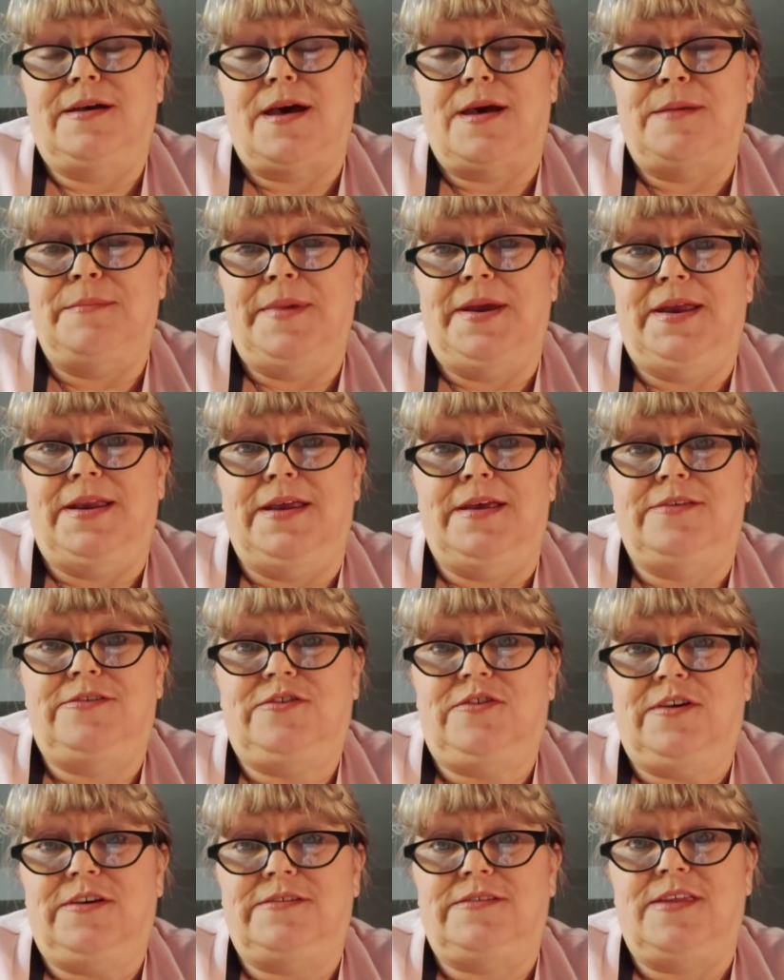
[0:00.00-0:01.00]
I mean, it's
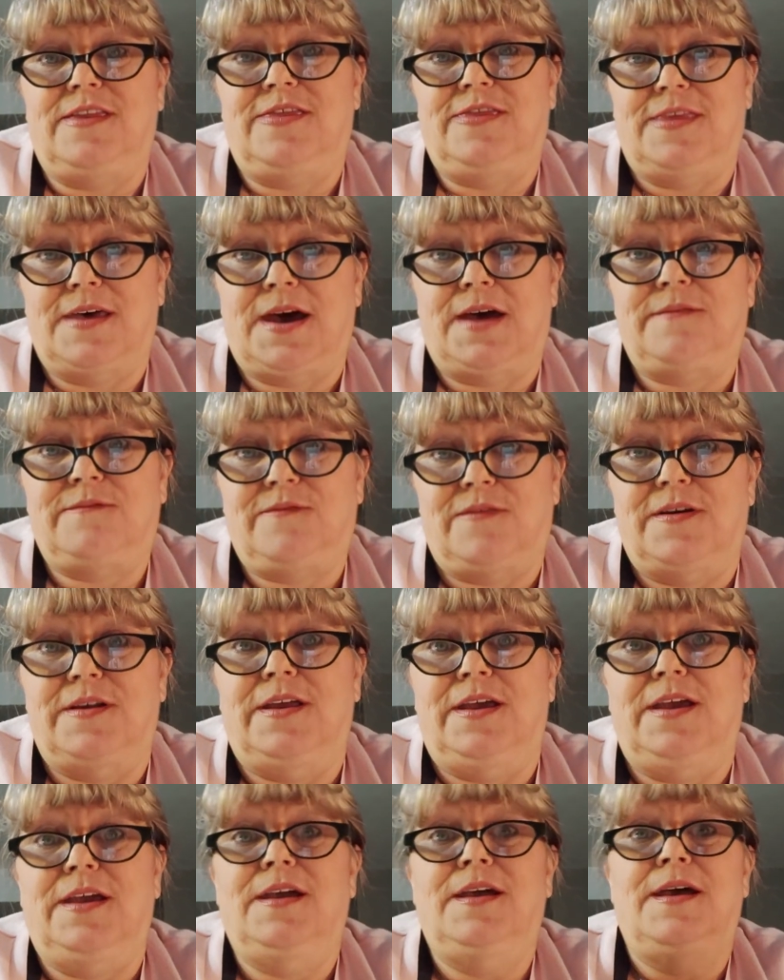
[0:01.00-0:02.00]
just that
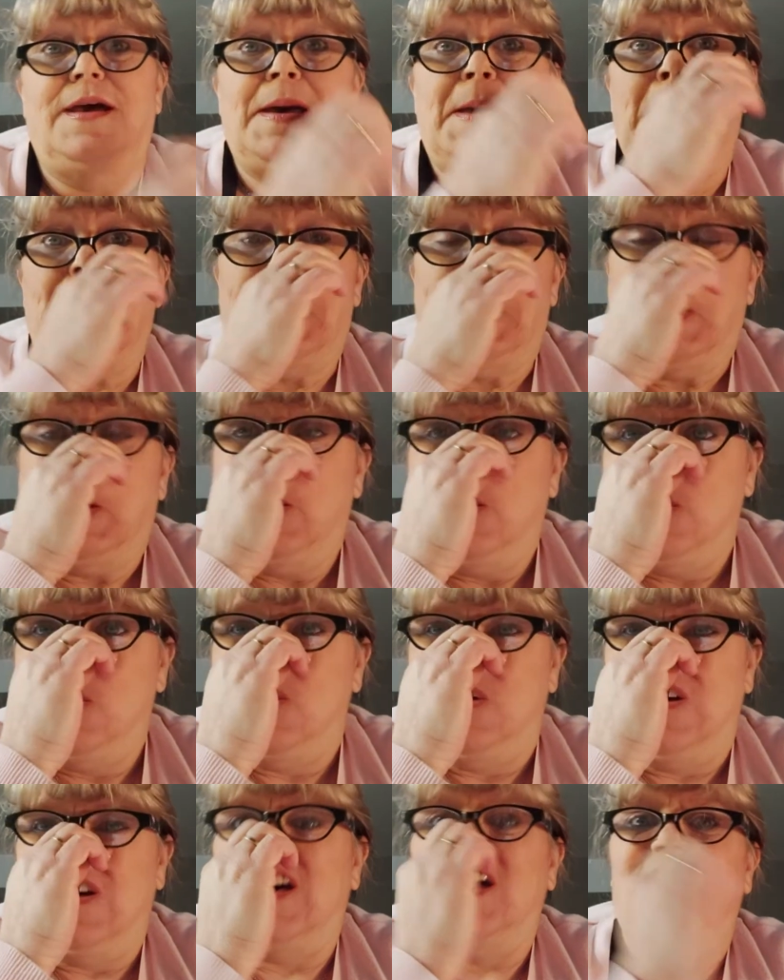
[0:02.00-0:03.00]
funny.
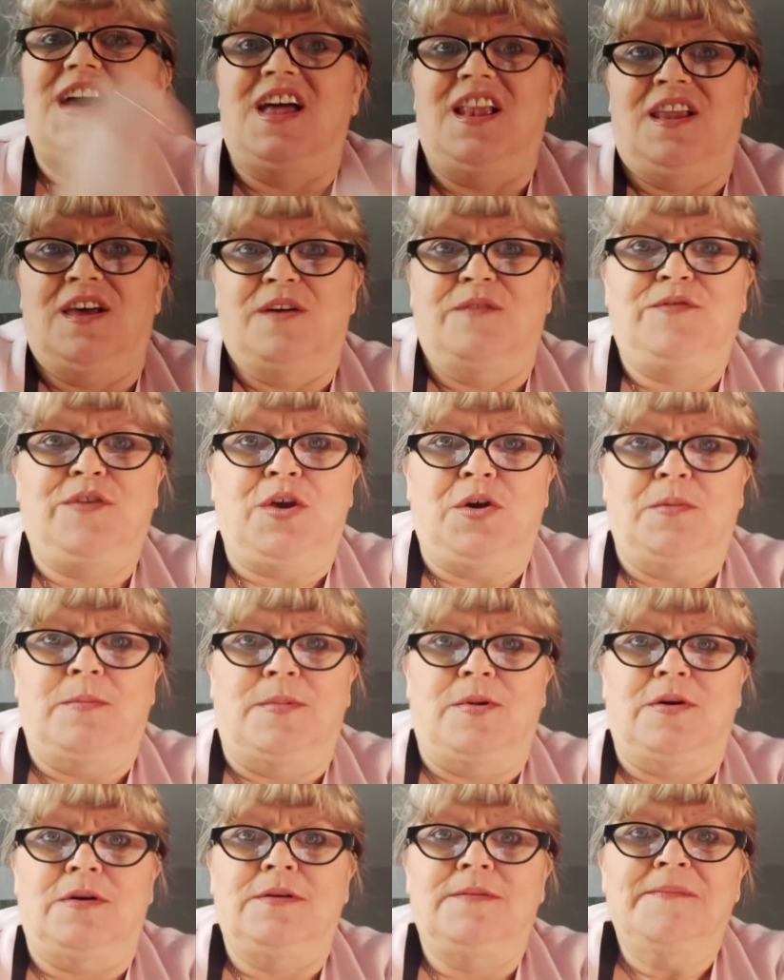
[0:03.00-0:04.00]
I love
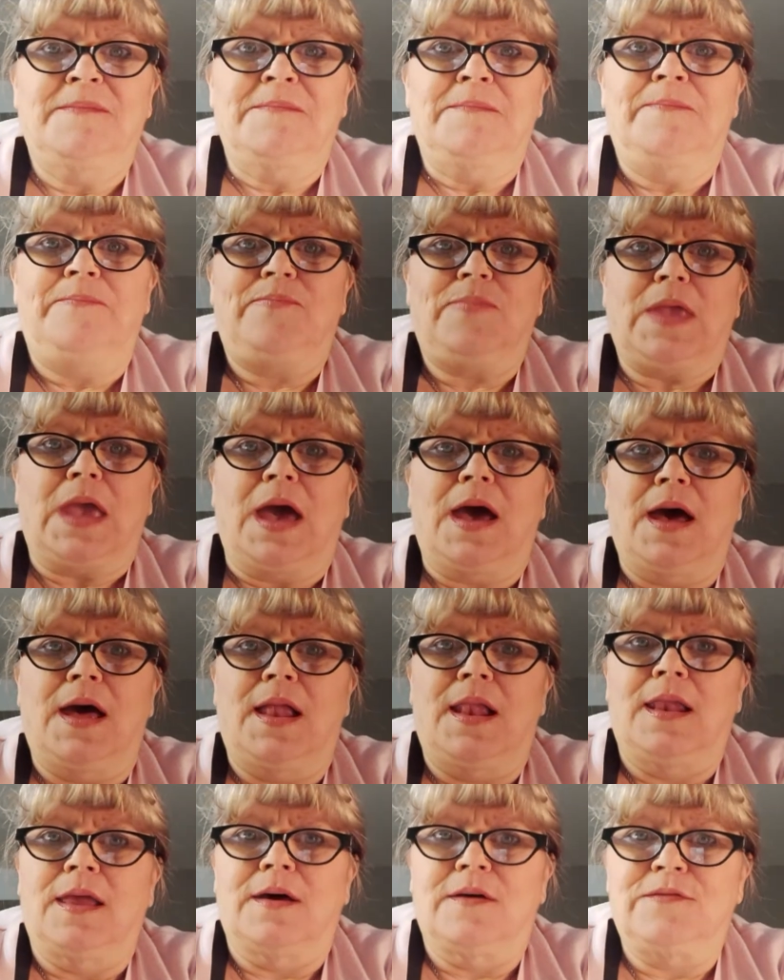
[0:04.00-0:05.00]
humor. I
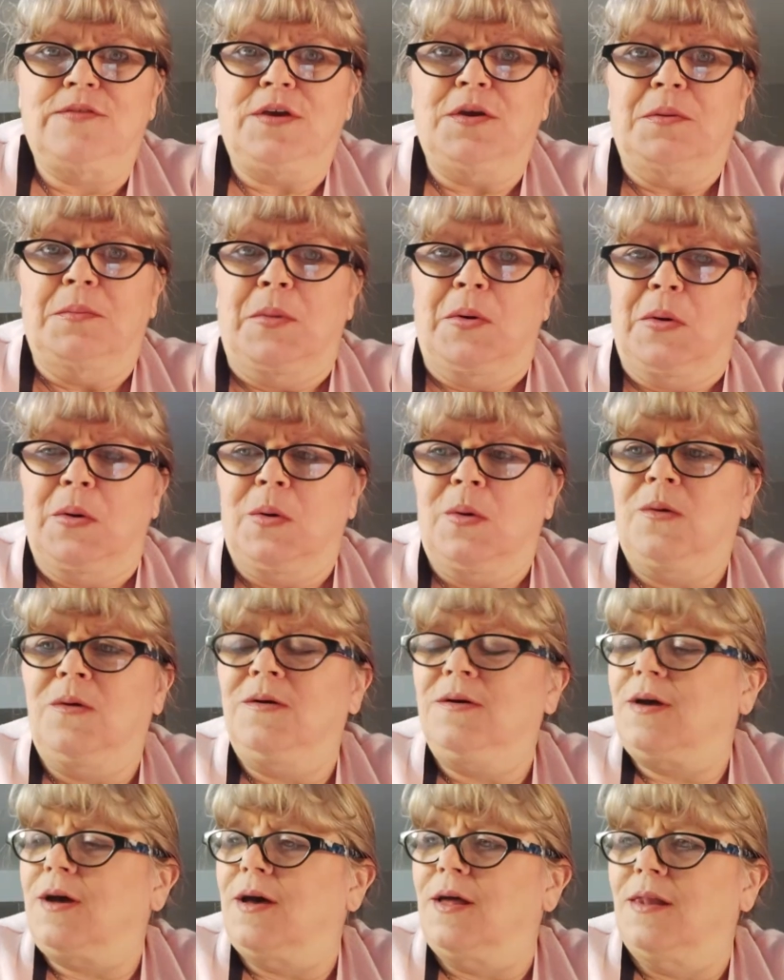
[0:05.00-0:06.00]
love humor.
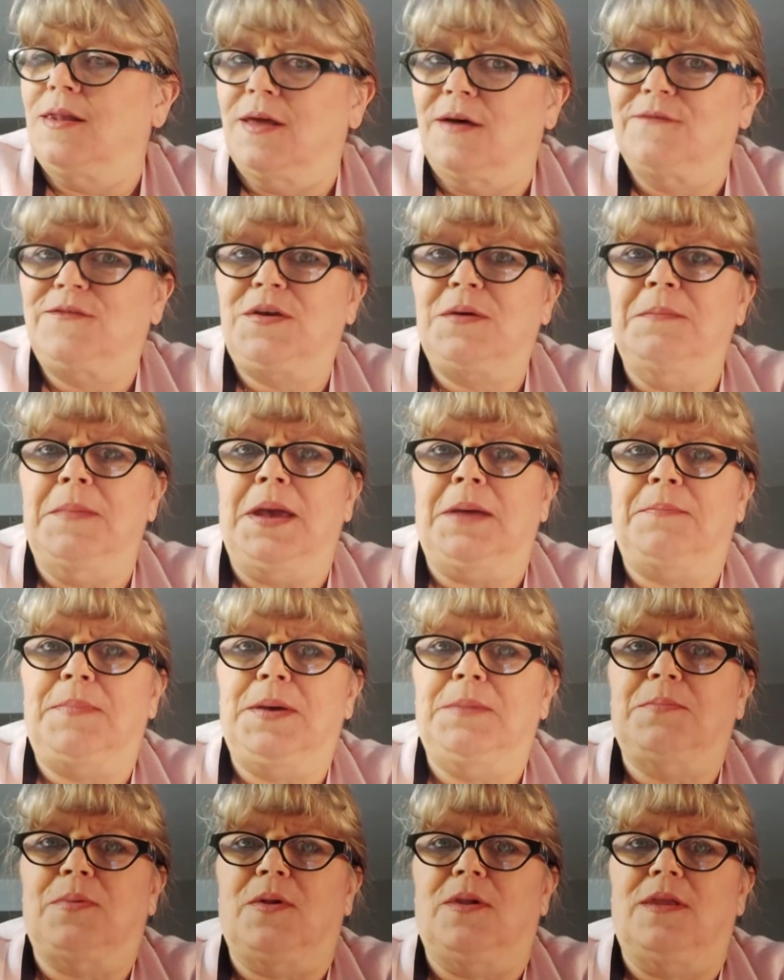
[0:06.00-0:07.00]
I love to make
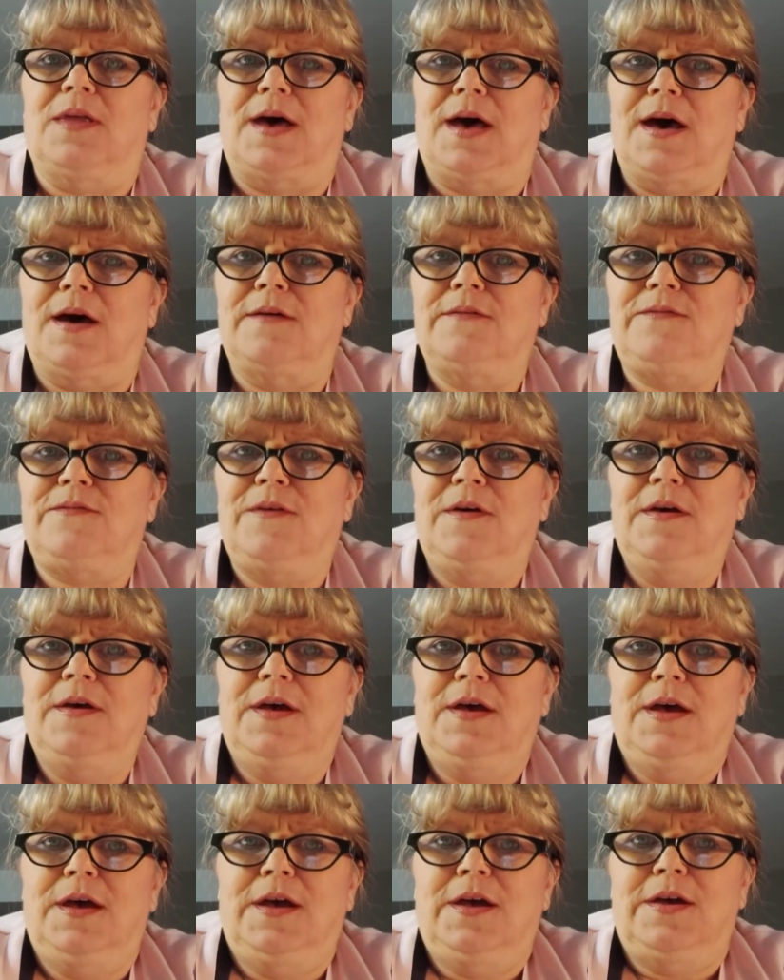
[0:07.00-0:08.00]
people laugh.
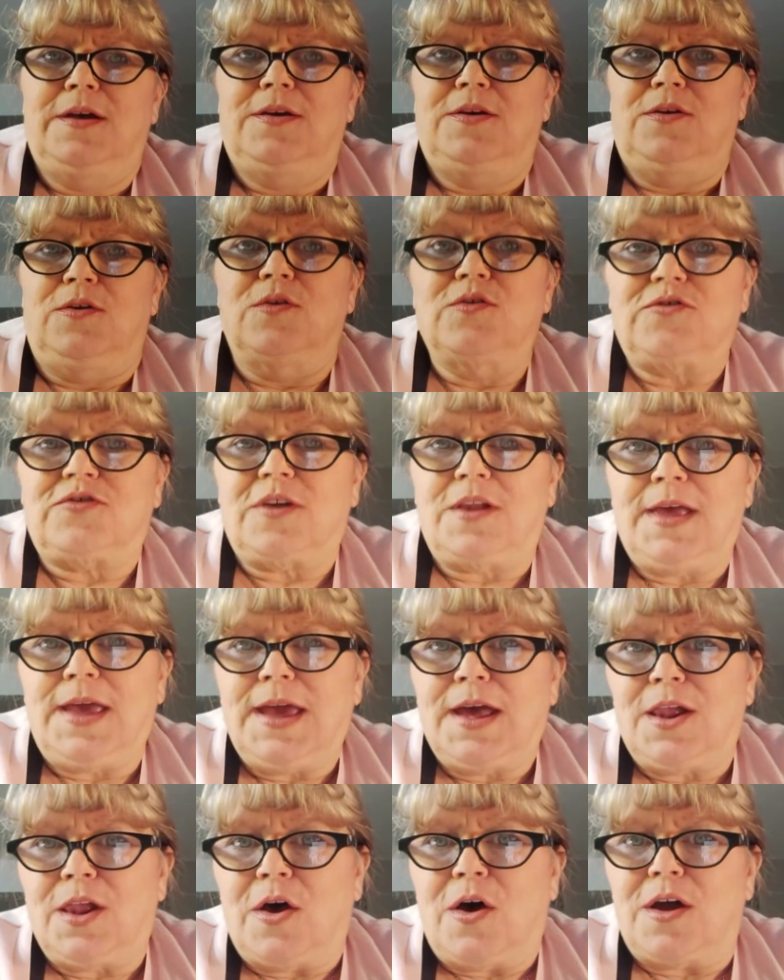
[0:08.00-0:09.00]

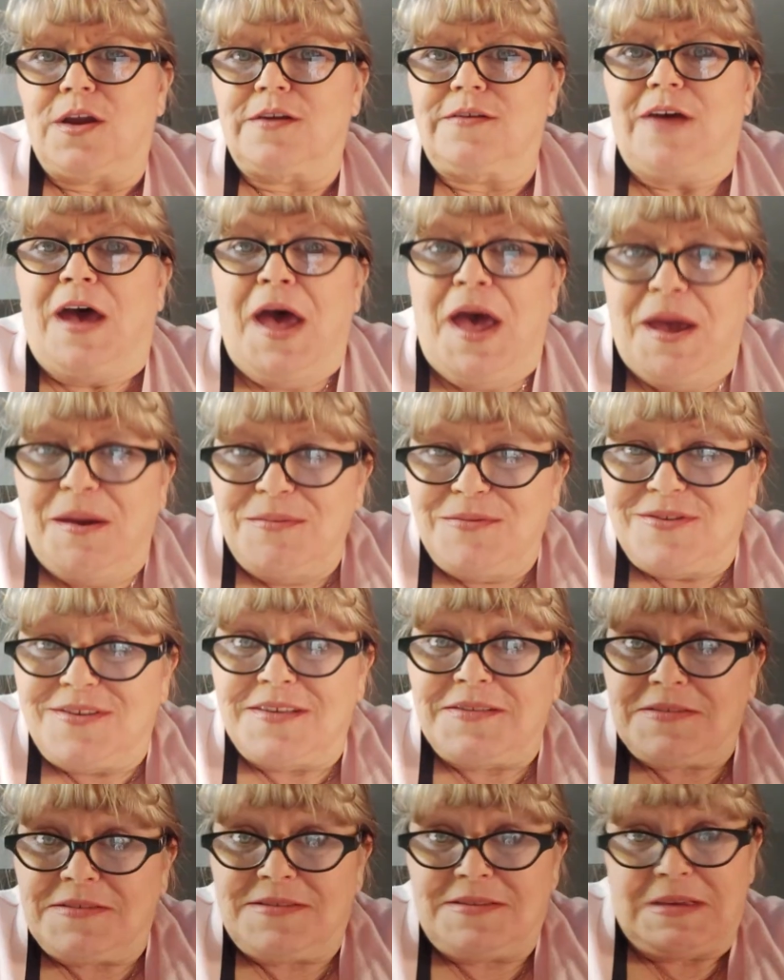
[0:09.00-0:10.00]
Usually, a lot of times
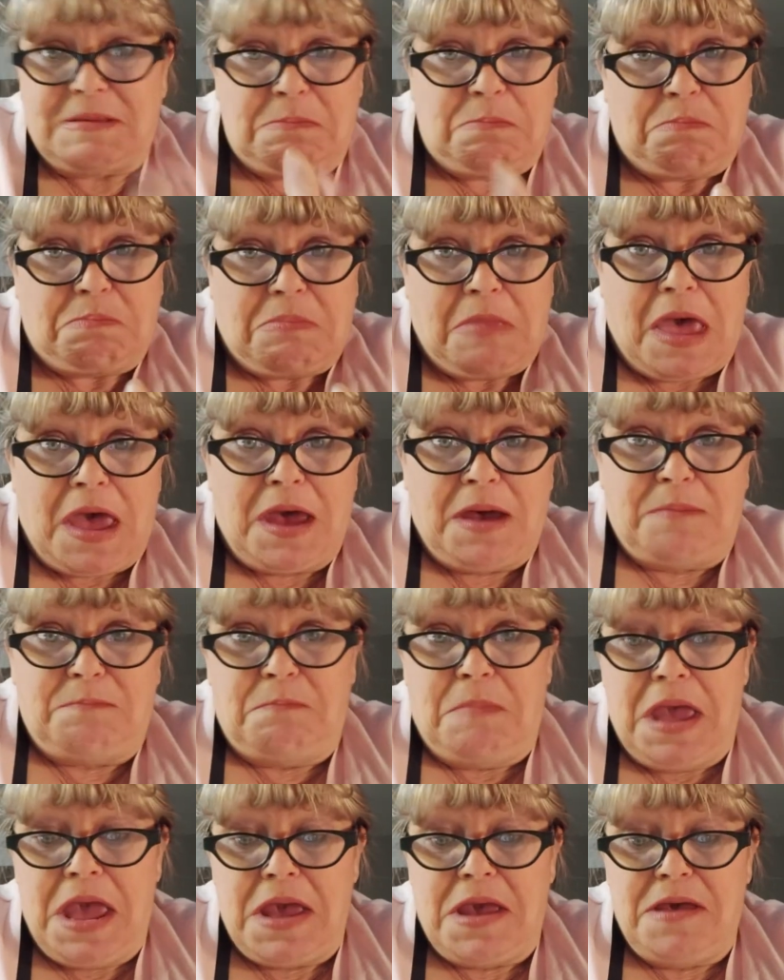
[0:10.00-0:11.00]
it's at
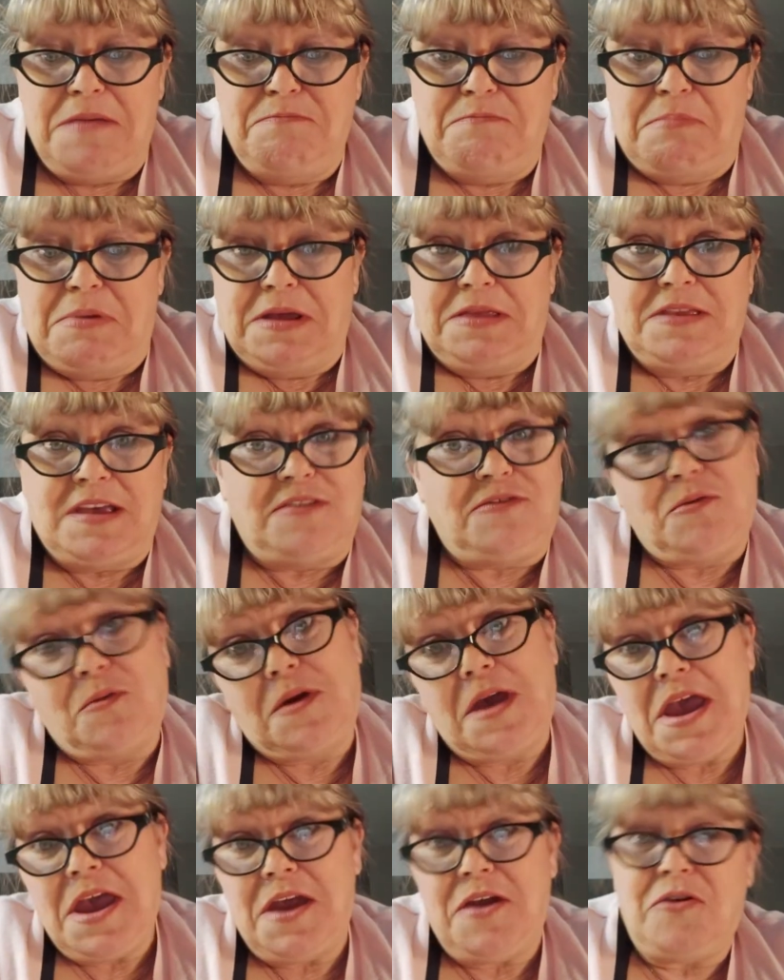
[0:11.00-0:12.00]
me, but that's
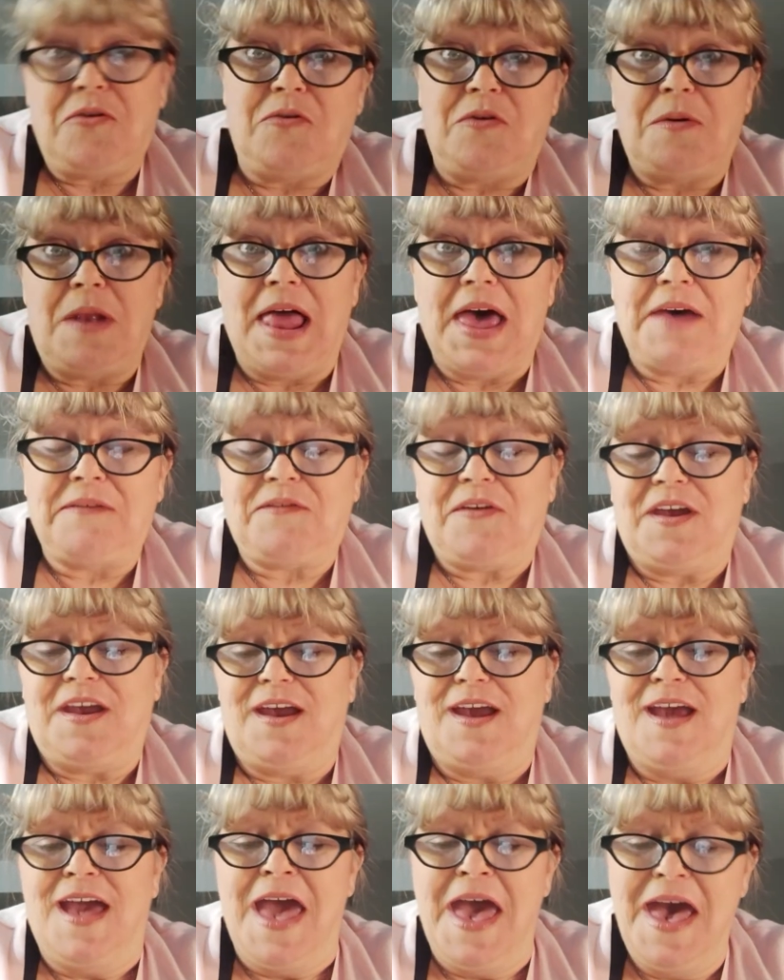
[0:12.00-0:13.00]
okay, you're
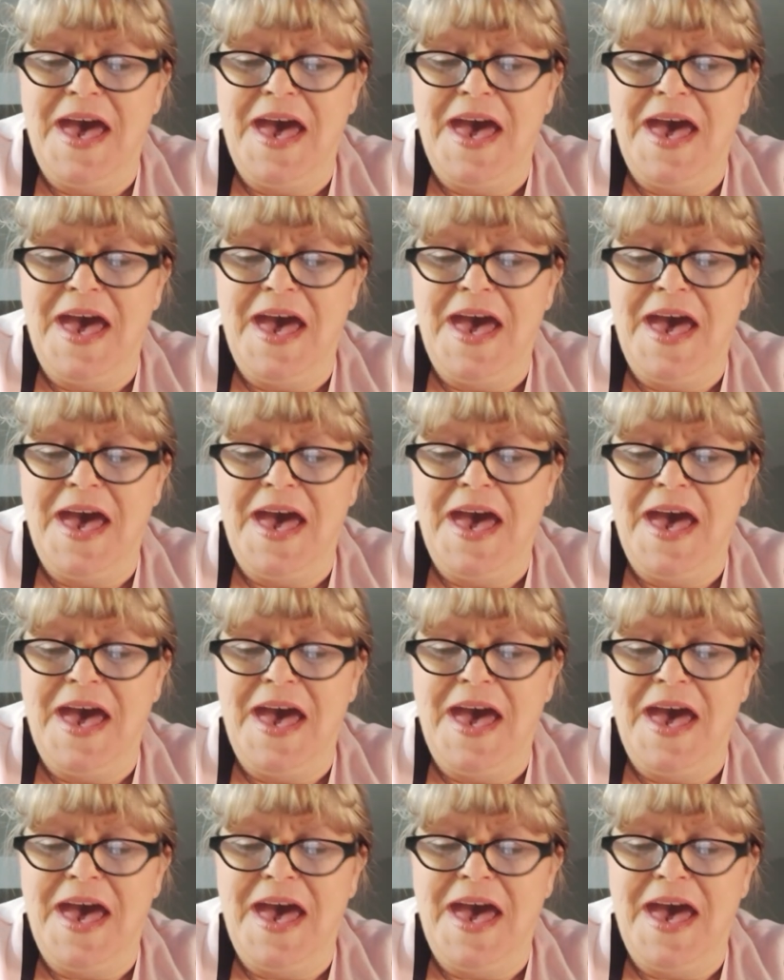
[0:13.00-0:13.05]
laughing.